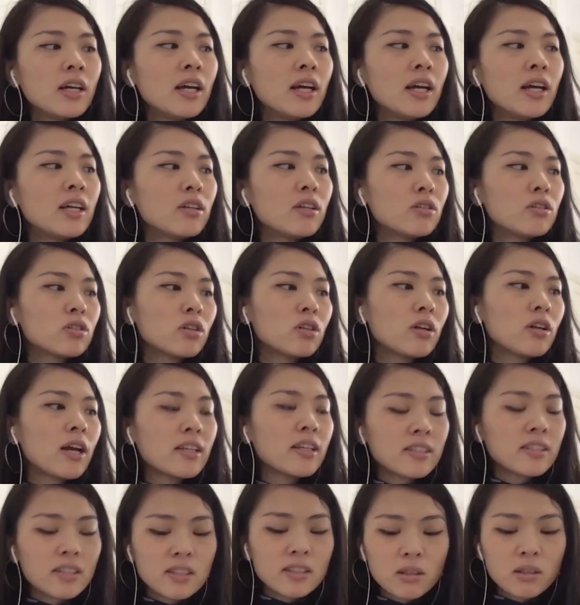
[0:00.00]
And you start
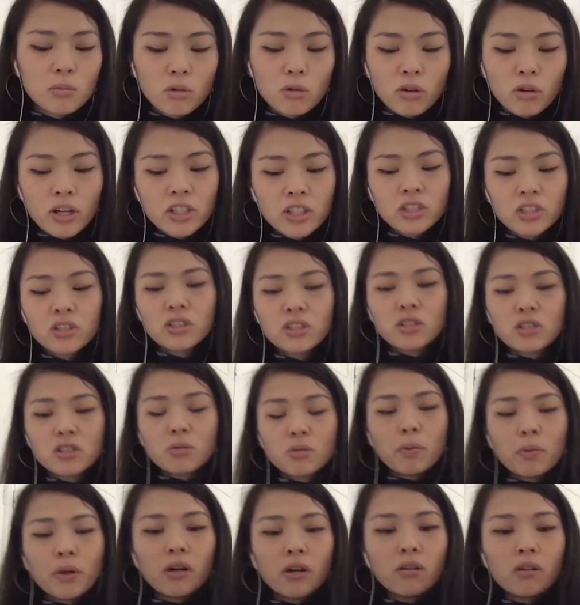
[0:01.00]
asking some questions
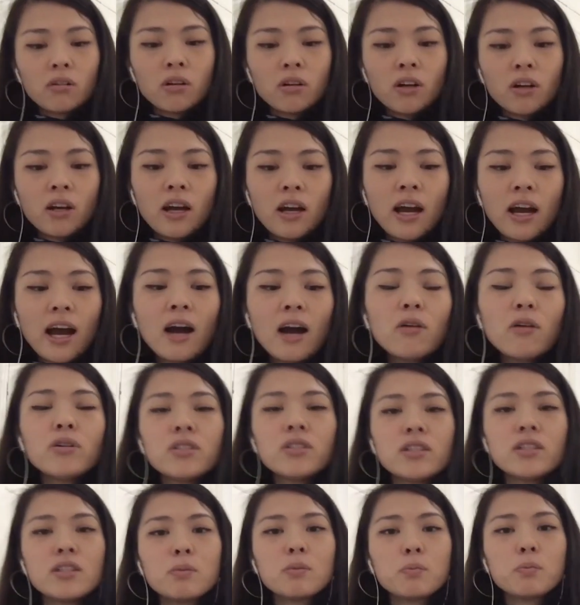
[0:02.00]
about how
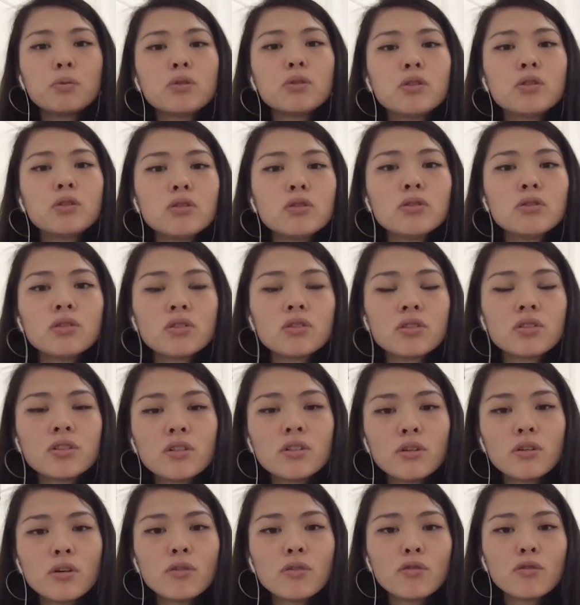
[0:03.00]
was this produced
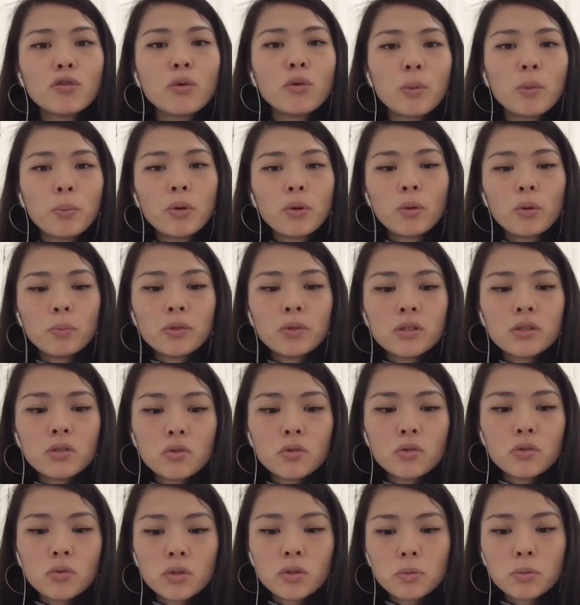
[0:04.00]
and for what
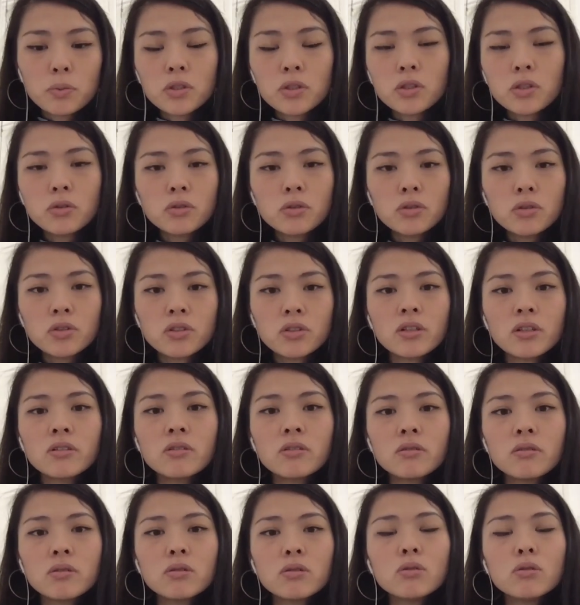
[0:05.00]
purposes was produced
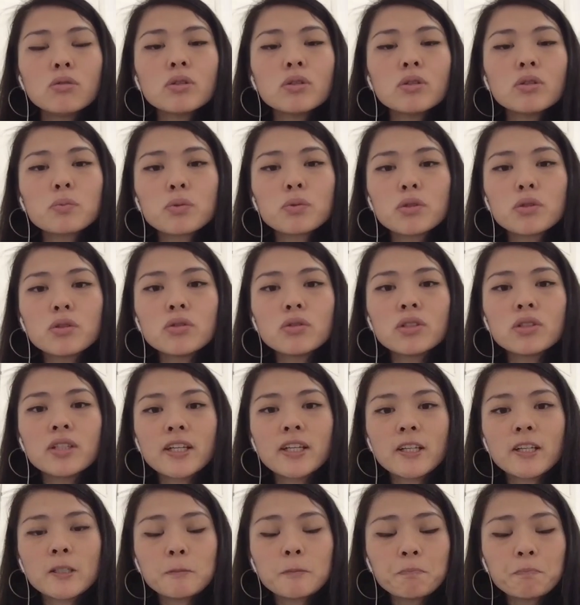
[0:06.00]
and who was
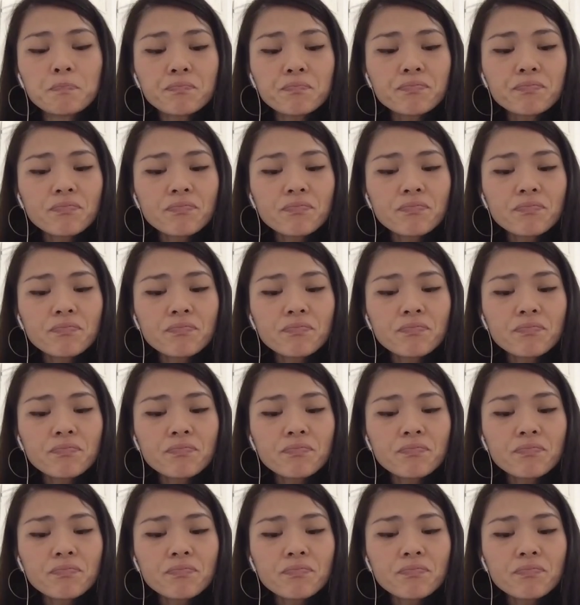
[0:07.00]
producing it.